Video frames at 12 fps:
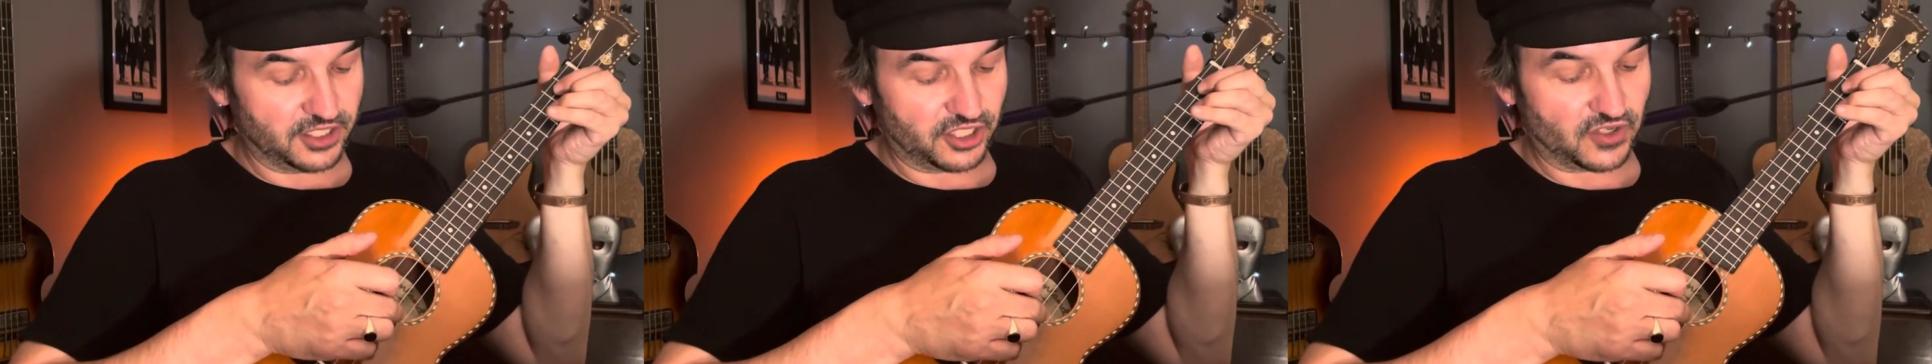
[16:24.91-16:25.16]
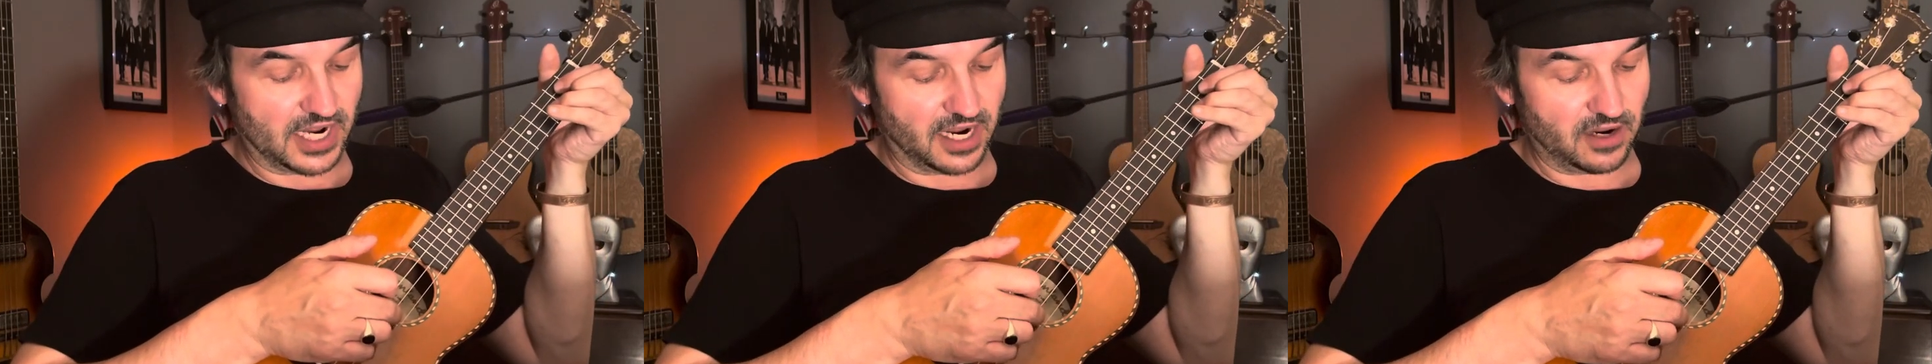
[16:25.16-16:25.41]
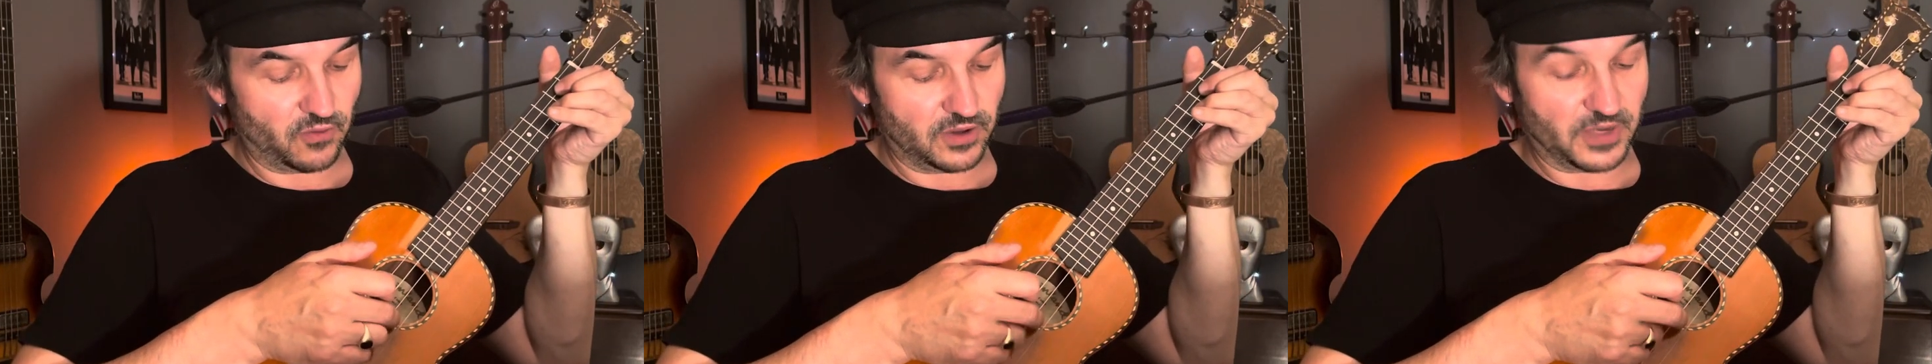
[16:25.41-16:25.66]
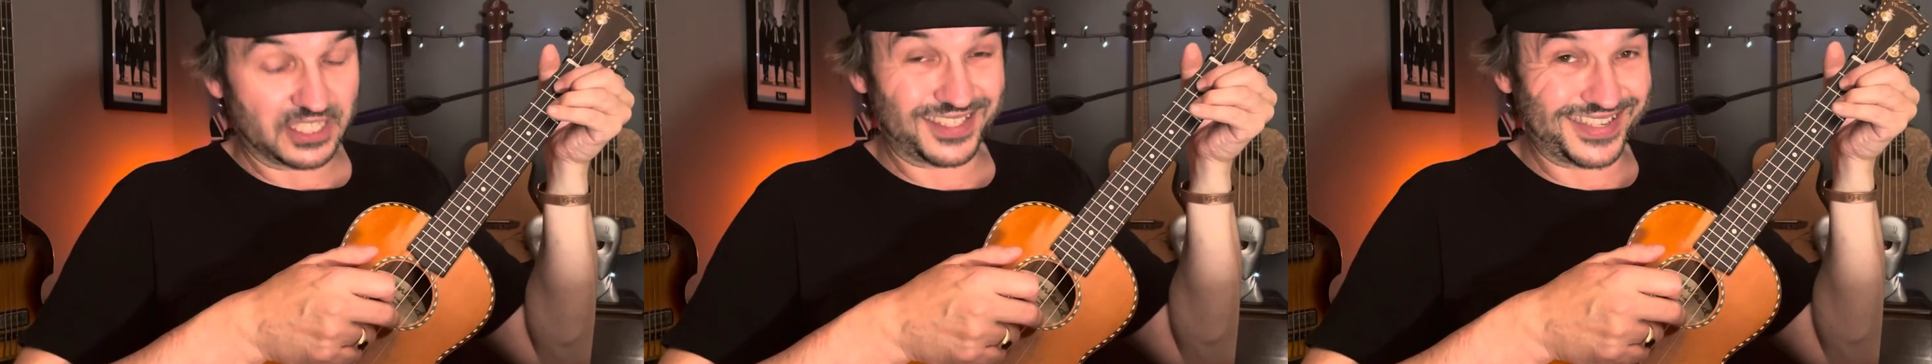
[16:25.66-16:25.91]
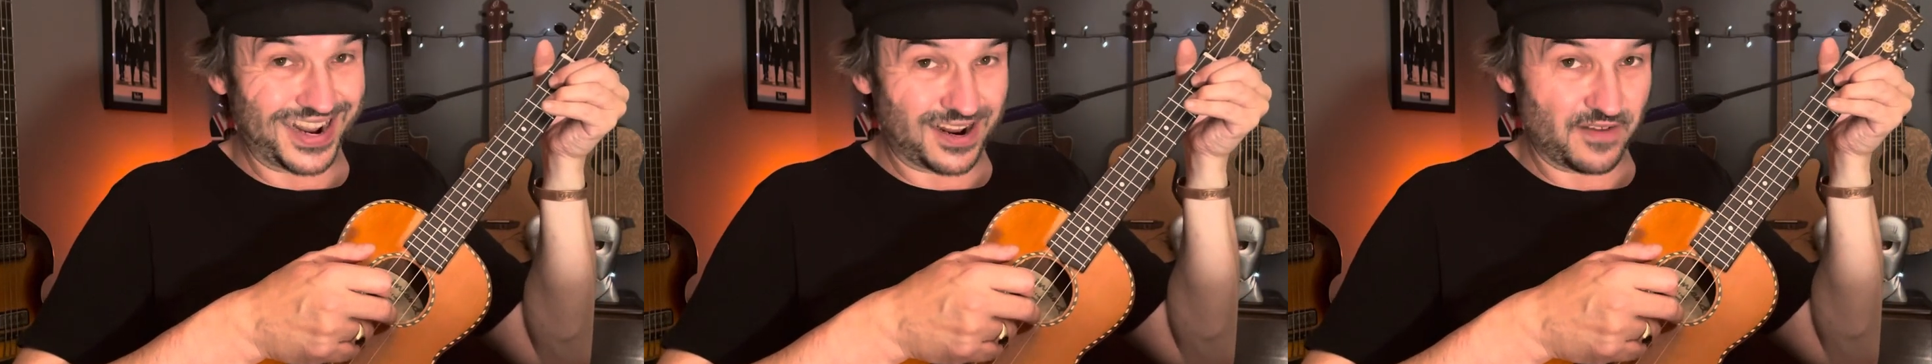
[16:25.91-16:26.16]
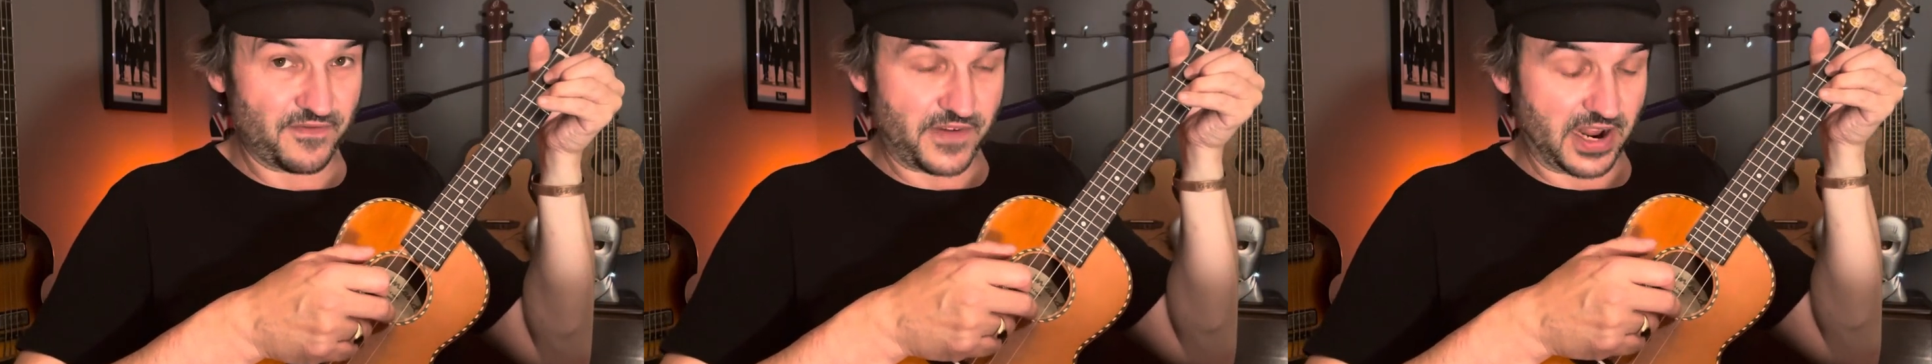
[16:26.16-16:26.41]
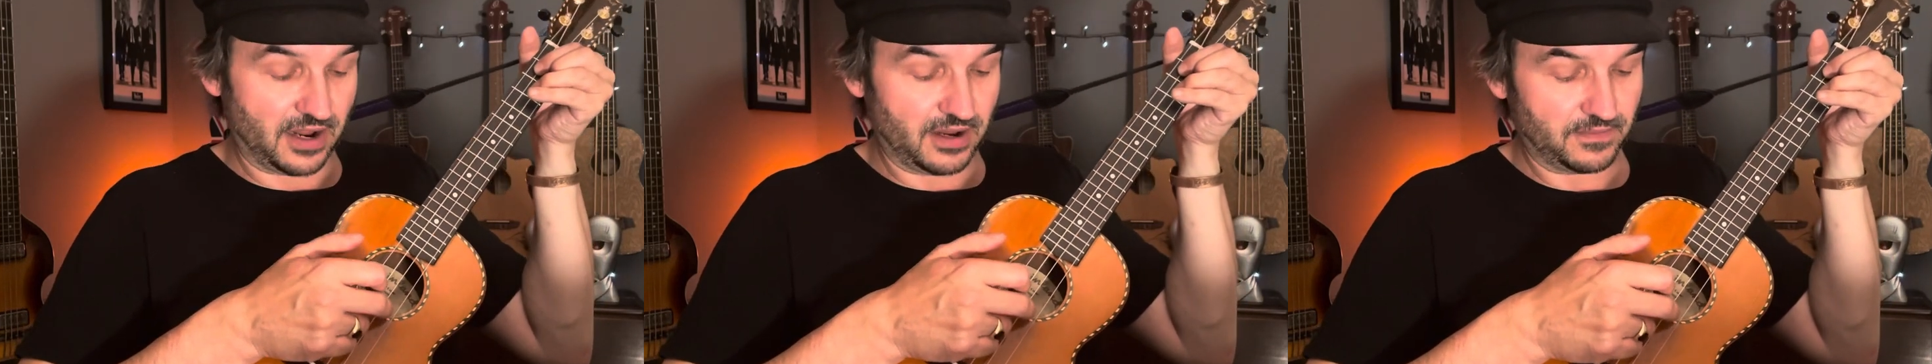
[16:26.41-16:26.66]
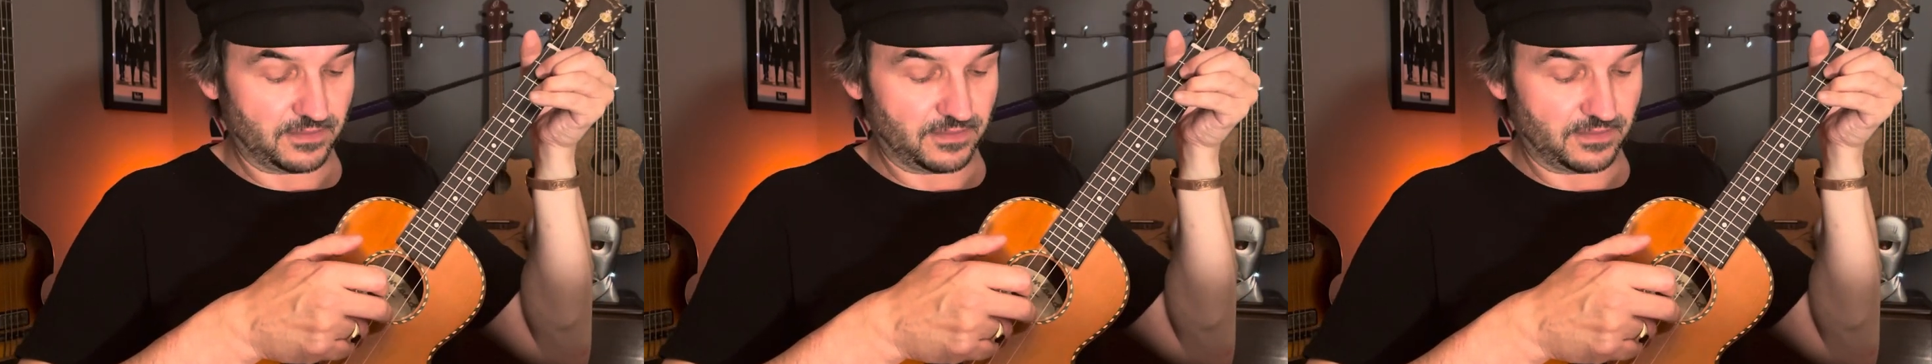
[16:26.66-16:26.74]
string with my second finger,